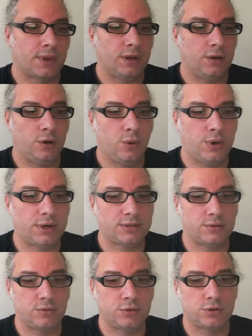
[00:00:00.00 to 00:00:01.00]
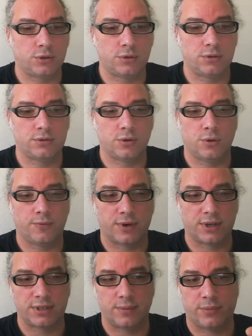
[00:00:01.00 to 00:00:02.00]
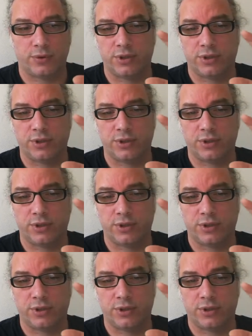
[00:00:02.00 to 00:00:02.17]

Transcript: A lower resolution, so for example